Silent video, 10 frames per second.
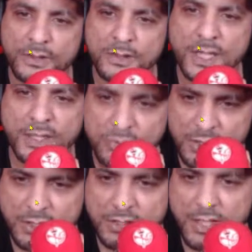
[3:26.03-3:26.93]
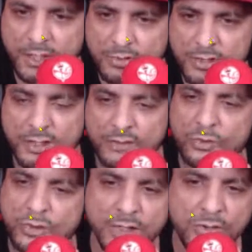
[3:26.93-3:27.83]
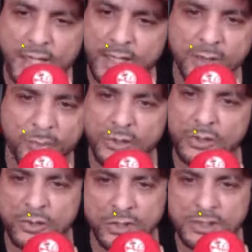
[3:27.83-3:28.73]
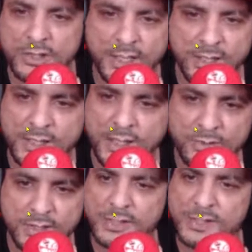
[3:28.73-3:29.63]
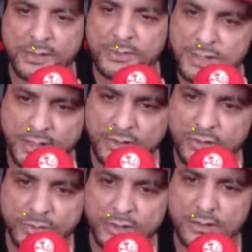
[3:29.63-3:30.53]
Type shit, type shit. If you can, you're not gonna be a lawyer saying type shit, homie.